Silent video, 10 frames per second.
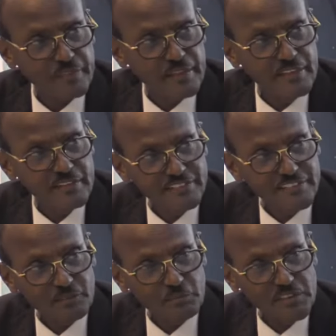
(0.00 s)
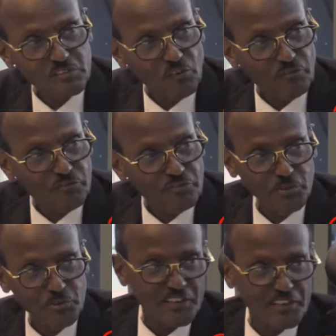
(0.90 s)
judgments of, you said you have
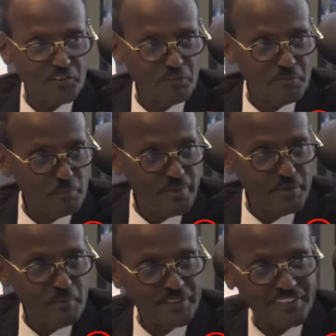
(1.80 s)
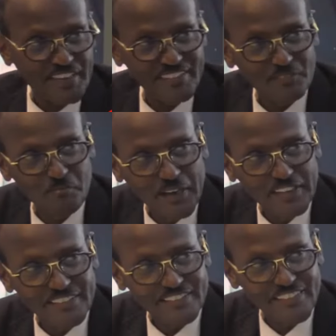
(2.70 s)
been mentored by
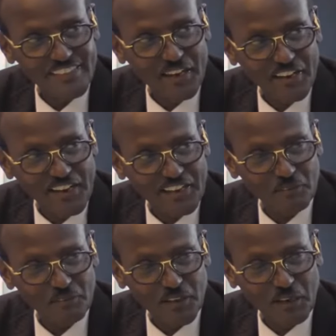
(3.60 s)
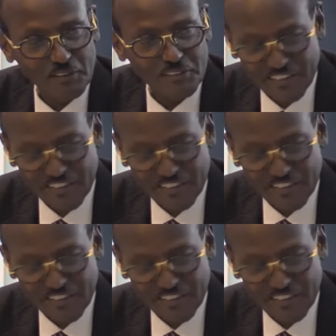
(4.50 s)
senior